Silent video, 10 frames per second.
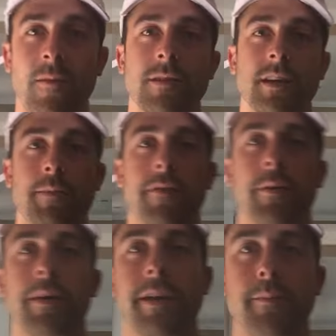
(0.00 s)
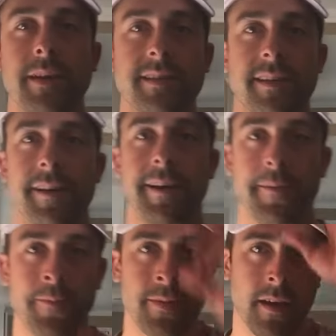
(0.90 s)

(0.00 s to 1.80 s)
What's up everybody, BC here.